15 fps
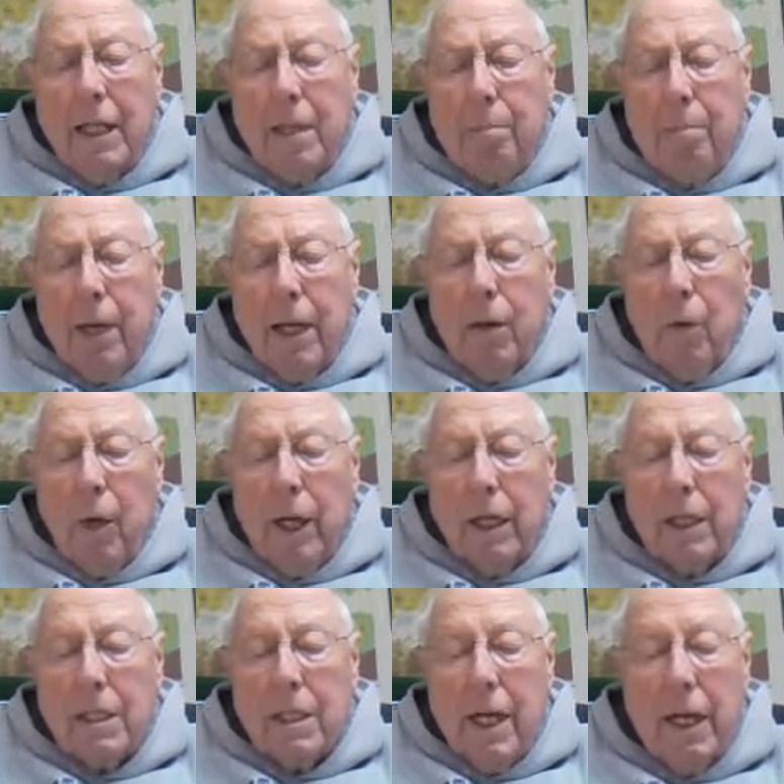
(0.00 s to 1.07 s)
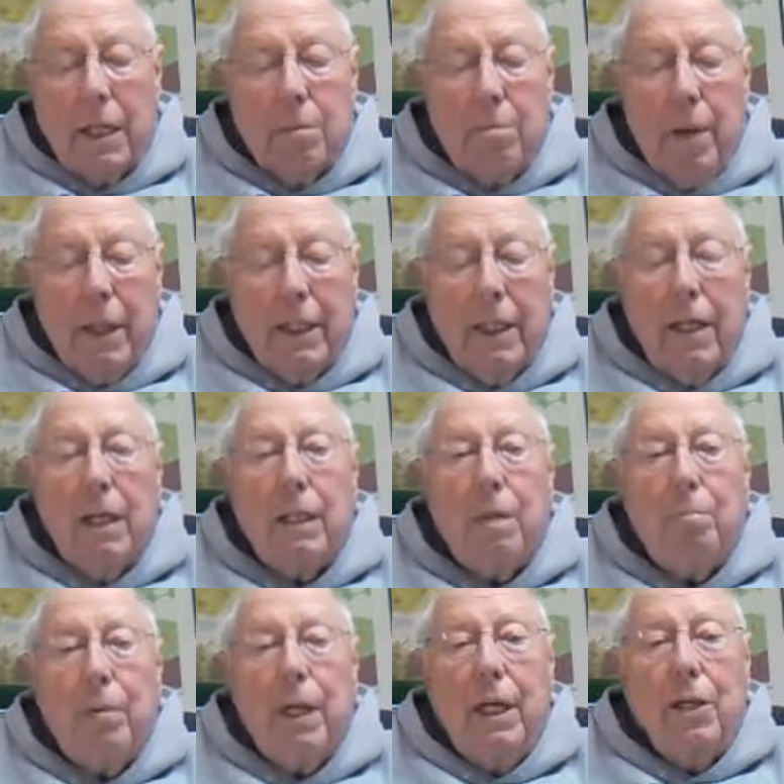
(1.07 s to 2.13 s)
The bigwigs expected it
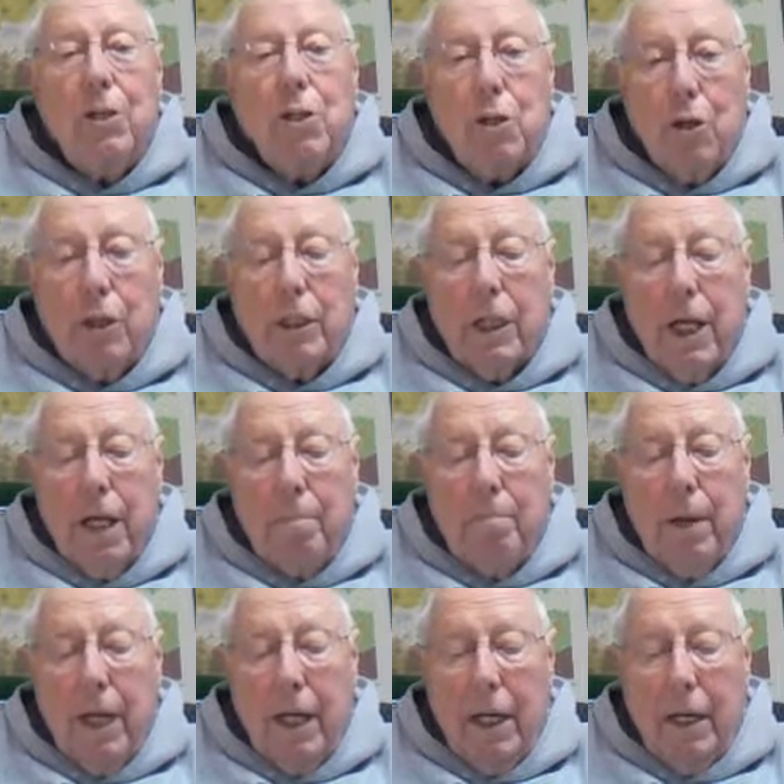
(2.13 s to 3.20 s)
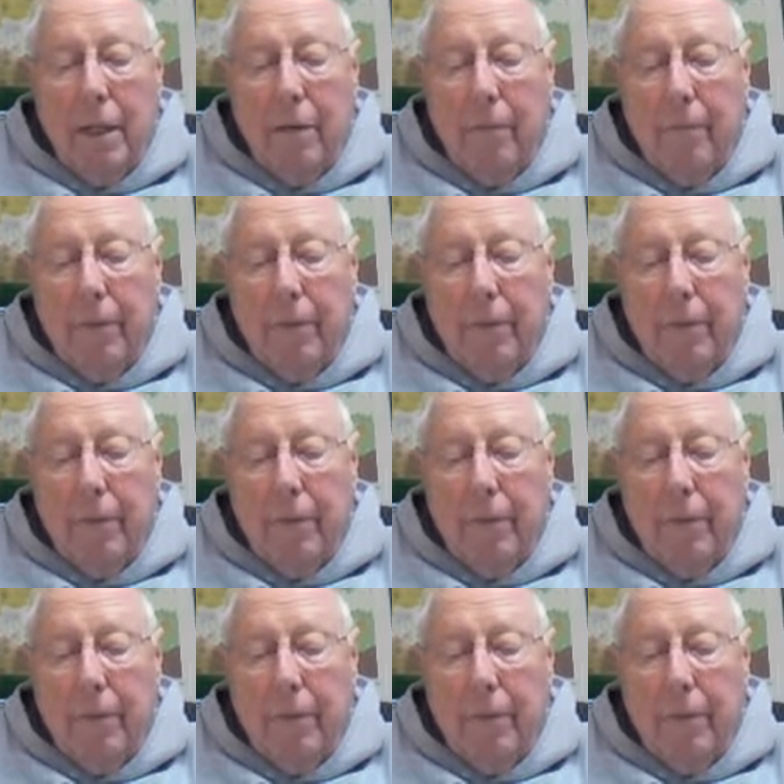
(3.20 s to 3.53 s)
to be a short campaign.